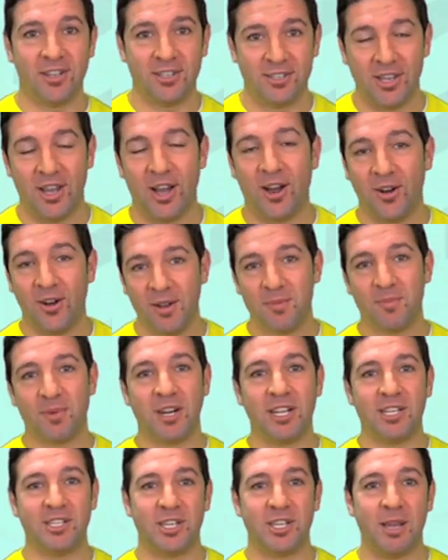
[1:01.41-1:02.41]
So,
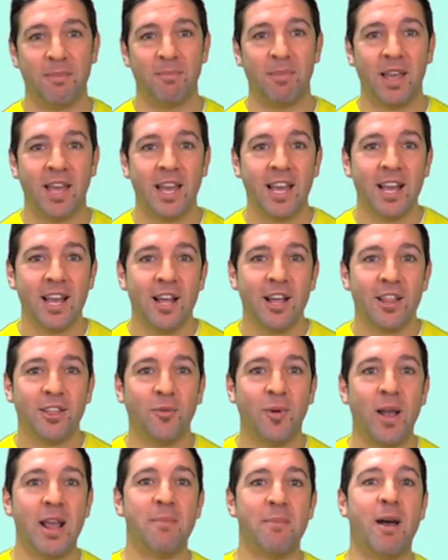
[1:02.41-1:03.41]
pretty cheap.
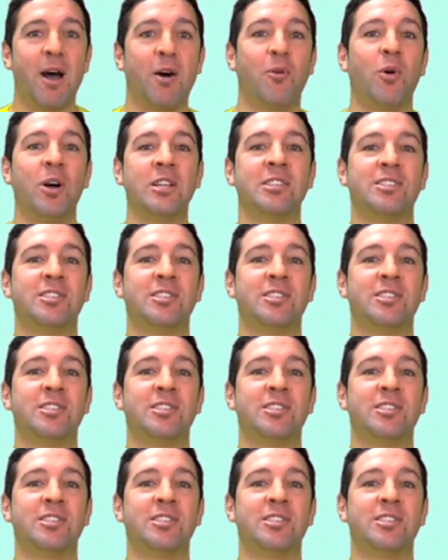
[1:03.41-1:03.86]
The weight about one